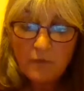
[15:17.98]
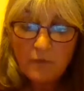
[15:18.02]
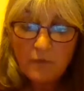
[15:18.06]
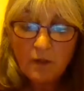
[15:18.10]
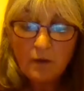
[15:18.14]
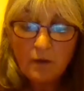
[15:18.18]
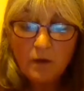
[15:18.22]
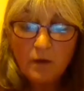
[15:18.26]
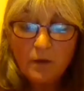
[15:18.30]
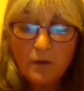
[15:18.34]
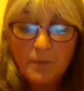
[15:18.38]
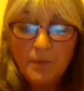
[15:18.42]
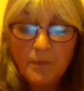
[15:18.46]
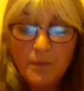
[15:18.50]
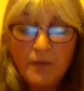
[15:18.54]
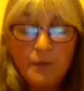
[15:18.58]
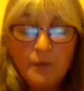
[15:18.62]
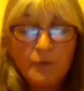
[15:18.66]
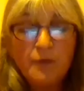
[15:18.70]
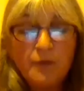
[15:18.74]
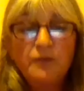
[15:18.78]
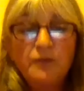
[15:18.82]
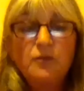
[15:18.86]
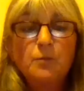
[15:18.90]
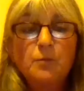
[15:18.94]
the
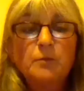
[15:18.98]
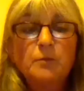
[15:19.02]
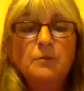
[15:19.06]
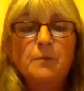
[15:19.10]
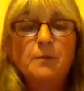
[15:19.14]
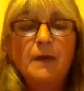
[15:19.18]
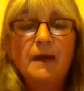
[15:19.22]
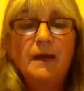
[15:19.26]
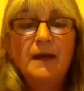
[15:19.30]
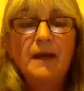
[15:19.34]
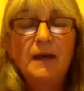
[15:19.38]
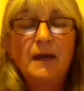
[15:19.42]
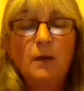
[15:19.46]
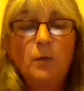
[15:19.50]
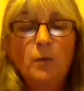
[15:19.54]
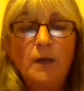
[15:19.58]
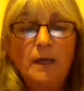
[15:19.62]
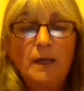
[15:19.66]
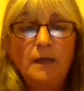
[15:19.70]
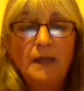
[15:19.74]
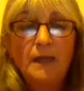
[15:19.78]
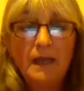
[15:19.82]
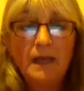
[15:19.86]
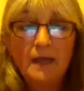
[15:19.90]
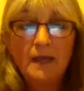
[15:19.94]
principles about how
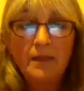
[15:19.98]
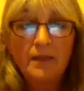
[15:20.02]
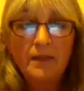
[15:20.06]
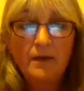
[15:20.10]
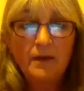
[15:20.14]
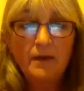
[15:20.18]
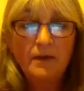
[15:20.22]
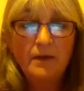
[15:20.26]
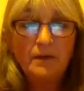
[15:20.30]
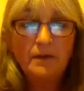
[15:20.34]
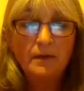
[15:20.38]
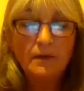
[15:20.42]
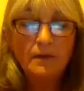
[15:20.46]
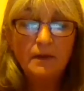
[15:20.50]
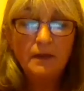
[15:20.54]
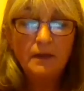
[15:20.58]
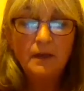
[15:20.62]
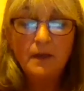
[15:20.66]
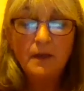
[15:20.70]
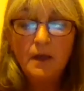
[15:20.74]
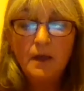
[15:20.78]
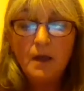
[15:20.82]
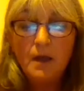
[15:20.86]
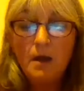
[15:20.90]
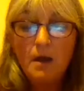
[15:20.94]
we get there and the
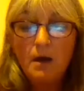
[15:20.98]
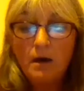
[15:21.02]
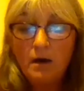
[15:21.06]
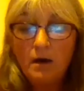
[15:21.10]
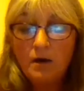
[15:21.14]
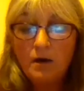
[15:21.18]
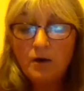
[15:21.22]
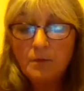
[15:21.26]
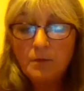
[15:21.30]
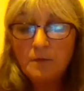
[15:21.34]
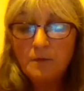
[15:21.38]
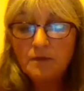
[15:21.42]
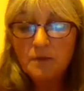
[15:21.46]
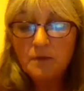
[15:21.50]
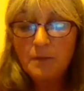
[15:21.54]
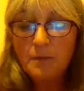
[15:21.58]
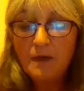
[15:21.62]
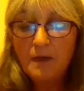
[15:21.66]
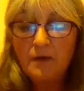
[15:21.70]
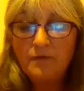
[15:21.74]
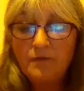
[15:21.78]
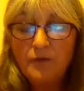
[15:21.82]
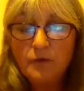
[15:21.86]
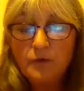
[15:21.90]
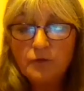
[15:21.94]
arguments
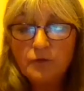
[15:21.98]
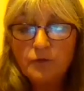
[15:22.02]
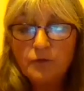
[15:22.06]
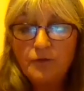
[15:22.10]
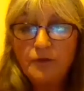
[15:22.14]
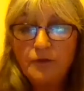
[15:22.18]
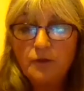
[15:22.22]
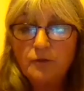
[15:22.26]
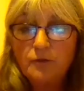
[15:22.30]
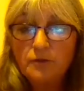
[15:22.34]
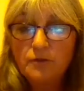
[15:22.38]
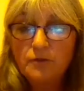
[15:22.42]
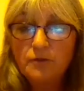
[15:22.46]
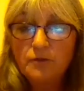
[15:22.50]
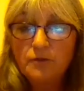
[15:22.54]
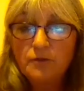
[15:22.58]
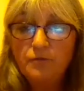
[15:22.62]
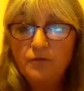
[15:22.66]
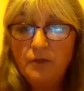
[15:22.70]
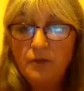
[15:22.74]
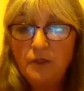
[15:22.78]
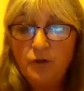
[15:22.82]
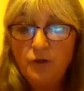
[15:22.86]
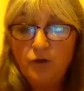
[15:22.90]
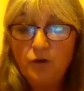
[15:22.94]
about fossil fuels and
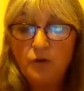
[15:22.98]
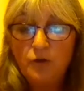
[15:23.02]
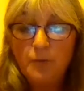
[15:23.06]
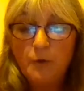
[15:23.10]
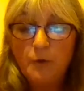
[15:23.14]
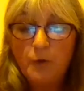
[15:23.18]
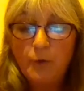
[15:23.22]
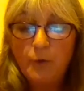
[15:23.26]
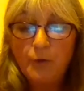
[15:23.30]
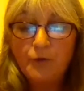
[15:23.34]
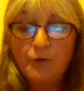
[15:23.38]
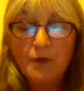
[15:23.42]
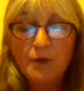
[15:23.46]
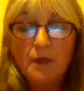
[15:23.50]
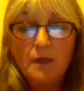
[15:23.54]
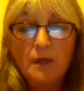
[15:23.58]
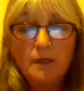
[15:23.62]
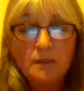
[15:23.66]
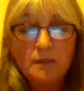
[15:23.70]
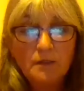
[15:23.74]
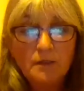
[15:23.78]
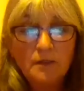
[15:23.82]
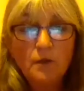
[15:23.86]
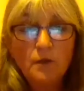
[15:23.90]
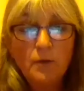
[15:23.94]
renewables
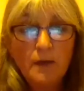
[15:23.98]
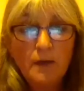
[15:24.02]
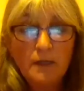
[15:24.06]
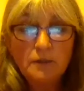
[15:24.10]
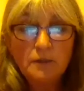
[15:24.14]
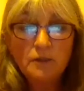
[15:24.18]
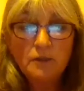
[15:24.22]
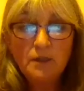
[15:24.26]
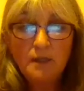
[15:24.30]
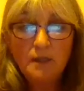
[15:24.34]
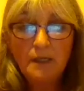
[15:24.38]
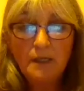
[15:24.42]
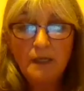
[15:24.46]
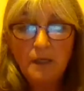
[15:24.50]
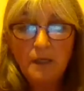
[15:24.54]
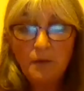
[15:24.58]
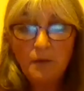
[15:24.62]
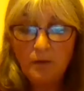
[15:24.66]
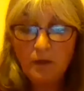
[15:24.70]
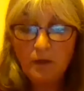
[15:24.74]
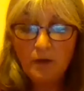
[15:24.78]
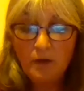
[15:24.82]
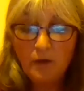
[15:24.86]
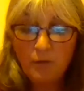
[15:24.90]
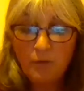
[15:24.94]
still actually
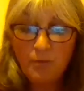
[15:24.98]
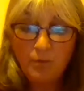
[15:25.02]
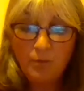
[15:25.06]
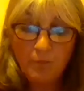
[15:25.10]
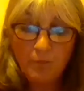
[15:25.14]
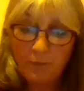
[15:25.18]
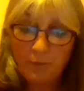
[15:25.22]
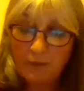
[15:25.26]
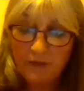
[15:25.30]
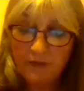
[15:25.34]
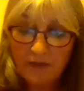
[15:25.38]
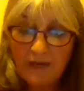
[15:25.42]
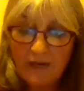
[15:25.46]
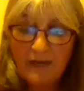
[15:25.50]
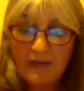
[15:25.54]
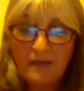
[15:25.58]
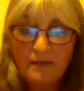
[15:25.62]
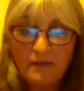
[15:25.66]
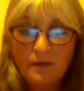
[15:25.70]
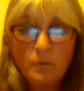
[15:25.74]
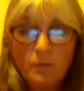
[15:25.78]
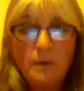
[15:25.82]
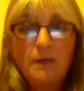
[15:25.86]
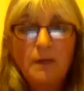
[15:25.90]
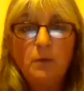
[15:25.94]
pertain,
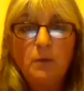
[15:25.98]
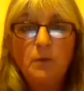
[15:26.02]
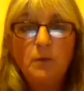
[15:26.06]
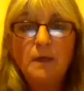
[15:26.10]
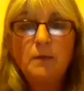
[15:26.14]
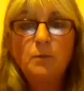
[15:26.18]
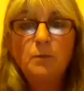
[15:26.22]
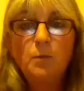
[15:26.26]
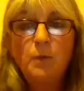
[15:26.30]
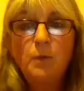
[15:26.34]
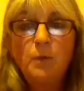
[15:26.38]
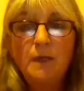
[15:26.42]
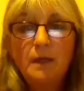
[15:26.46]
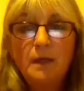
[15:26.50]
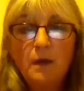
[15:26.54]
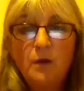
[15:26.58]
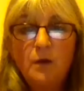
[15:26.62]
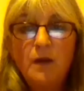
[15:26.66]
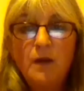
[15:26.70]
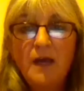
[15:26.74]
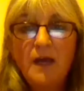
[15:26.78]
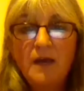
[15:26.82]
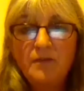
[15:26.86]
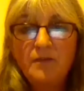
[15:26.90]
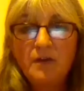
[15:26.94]
that we
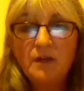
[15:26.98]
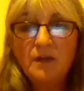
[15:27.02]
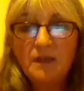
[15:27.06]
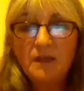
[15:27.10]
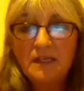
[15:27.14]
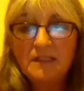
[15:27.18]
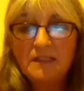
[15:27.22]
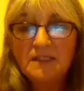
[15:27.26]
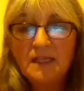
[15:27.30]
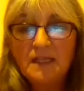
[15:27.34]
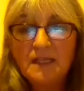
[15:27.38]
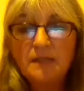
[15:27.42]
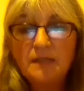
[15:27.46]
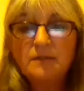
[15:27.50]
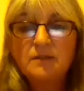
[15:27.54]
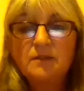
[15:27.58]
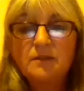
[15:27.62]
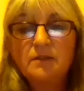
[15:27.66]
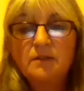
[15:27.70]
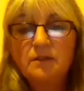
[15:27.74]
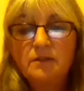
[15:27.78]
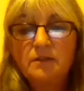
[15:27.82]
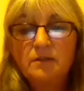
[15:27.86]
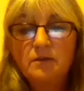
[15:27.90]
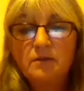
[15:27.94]
don't have a
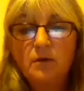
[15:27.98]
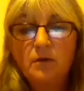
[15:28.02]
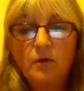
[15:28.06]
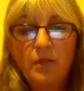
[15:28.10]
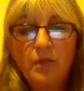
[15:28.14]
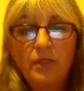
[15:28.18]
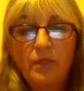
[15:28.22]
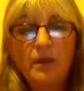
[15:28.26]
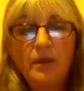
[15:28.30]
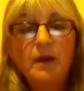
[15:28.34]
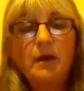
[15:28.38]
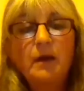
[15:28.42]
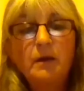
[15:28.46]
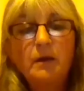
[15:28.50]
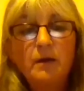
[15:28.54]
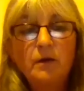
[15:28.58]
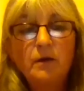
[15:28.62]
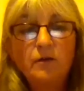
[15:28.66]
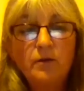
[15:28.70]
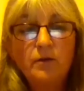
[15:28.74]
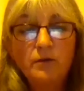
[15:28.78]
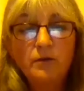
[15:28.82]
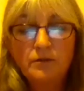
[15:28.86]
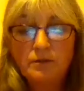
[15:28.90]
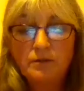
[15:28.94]
consensus on that
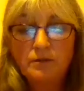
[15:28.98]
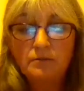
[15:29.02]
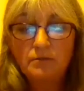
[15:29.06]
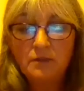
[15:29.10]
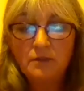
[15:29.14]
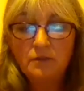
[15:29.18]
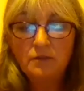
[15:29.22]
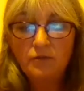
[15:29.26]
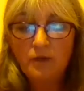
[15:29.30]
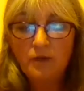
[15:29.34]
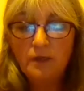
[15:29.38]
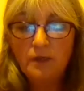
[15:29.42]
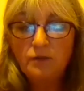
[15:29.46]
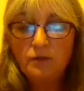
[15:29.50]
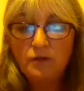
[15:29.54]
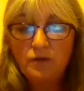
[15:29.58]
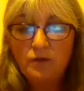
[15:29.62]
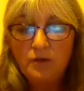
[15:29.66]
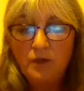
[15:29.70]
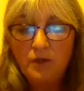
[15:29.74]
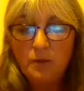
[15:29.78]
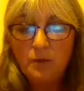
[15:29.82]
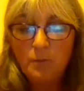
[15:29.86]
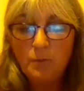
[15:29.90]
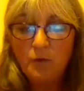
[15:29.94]
across the trade
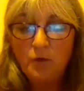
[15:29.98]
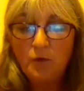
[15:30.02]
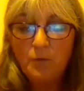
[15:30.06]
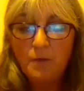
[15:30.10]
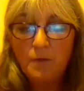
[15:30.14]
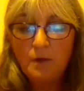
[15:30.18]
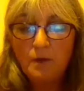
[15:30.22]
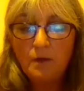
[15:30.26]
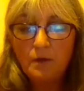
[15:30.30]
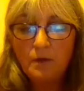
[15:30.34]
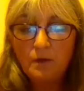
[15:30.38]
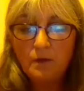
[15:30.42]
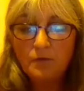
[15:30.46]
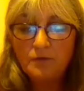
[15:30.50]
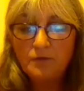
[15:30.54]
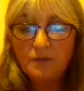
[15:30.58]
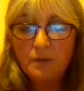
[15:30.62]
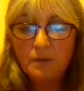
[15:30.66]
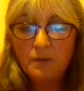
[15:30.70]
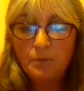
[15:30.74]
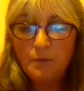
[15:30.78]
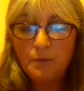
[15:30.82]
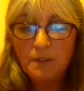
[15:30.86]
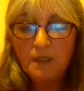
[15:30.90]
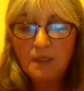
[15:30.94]
union movement, and
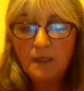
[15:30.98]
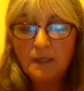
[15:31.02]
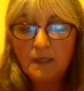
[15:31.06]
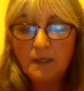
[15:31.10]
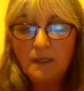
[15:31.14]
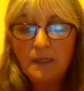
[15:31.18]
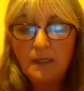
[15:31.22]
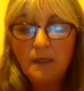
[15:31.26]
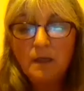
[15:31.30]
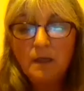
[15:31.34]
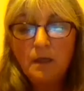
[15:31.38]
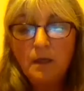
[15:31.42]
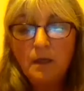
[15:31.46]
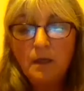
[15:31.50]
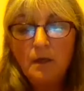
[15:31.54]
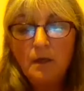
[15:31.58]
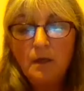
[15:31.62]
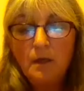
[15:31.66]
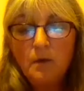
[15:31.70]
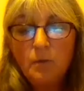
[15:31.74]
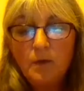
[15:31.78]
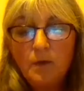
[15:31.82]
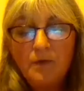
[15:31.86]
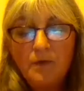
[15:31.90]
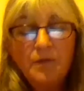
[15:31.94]
obviously particularly
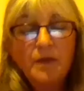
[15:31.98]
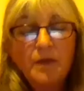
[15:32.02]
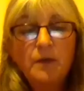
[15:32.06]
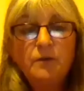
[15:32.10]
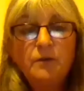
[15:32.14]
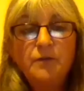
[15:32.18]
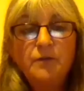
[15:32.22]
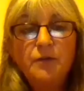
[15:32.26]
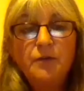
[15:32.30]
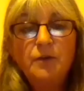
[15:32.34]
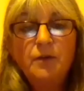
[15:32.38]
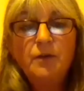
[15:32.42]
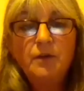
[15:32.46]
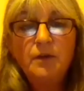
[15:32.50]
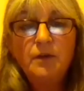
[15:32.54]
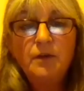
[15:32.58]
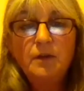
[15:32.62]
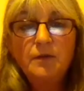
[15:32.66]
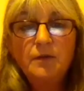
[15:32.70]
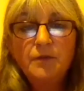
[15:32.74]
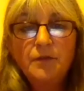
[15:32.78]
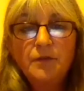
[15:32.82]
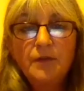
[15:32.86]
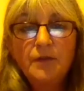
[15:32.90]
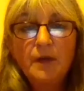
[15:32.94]
with those
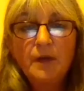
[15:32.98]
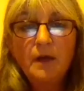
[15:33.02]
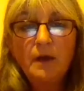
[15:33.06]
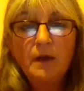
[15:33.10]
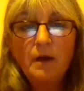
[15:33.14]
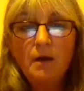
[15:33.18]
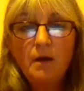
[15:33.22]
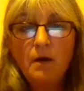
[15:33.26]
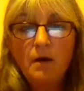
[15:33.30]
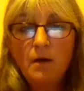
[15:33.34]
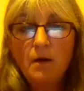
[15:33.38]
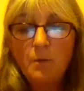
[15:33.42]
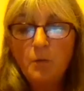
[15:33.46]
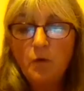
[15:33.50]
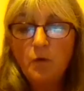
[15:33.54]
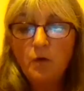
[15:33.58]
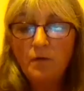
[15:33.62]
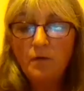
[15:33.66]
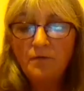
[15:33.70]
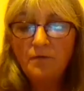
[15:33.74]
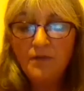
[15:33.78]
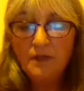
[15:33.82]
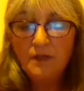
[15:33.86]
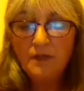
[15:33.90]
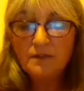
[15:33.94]
unions that are
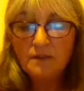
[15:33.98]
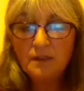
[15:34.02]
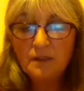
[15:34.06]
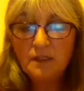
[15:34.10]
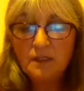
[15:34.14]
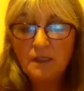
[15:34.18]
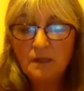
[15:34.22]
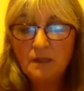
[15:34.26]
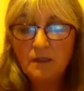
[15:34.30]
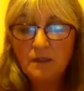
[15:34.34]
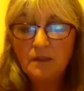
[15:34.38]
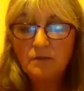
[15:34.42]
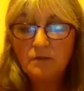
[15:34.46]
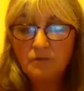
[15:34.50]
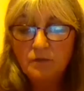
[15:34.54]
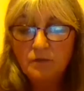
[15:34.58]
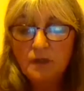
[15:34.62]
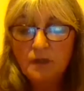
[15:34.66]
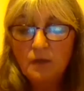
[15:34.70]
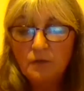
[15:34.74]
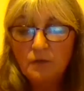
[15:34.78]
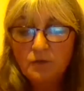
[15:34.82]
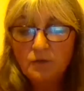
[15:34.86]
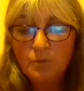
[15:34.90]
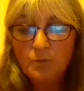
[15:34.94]
more vested in
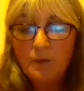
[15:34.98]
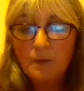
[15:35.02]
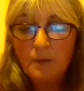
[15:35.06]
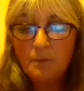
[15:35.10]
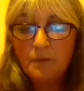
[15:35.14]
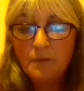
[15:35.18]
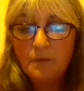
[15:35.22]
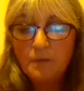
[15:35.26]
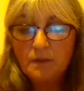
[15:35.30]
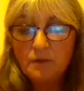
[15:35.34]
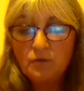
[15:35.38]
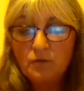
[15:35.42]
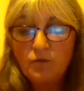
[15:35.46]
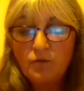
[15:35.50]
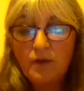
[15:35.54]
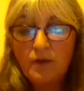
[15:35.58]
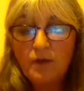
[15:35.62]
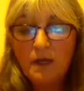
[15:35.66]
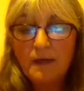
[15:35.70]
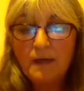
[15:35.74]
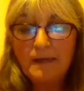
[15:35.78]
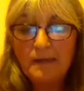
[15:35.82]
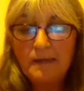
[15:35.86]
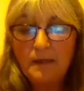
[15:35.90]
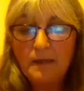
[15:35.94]
those members
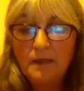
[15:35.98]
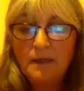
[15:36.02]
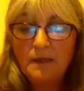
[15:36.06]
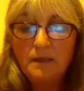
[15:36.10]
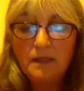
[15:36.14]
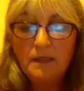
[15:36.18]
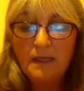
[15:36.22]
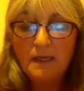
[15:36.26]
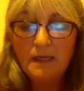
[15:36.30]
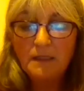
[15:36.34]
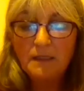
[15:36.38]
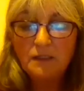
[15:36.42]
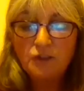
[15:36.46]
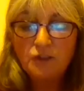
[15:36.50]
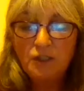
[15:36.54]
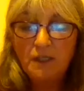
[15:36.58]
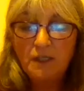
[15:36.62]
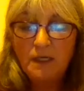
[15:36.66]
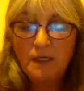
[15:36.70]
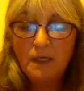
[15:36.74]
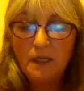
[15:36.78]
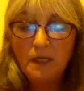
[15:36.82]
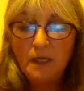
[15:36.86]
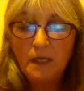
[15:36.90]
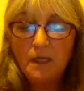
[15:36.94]
directly in the
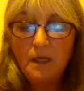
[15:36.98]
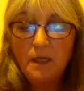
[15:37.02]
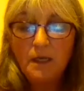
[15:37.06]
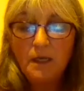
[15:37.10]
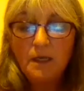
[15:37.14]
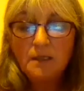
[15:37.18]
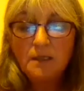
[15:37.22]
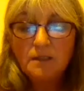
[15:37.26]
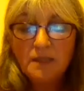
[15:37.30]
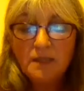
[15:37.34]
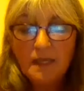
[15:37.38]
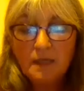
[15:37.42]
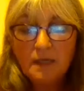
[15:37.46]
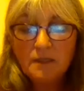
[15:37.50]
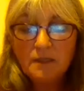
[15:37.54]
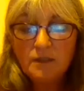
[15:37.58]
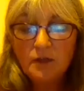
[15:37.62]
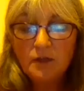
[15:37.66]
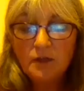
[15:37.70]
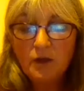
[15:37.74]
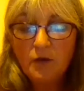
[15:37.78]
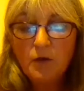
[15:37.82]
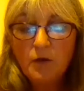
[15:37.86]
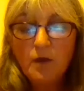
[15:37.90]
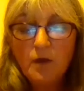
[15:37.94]
energy
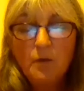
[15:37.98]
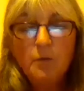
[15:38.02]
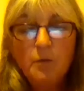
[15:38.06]
sector.